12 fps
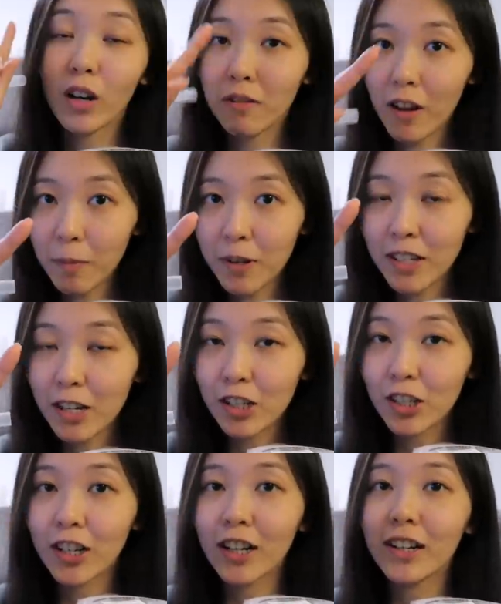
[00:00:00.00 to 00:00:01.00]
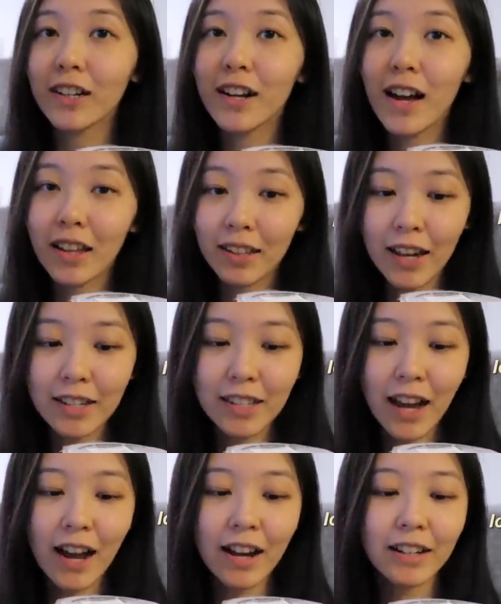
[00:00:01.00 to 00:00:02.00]
25% sugar, less
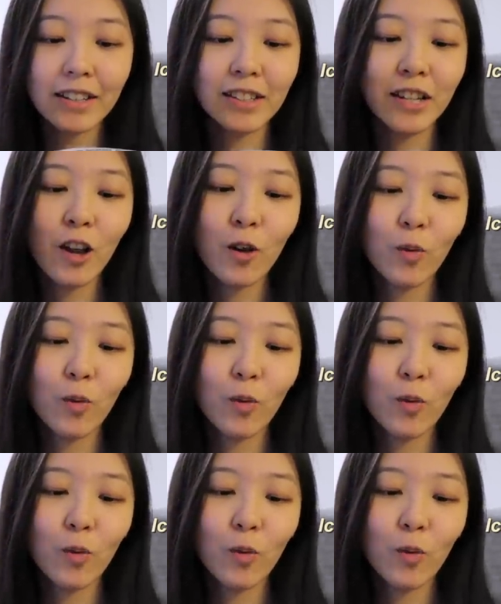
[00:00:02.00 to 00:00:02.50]
ice,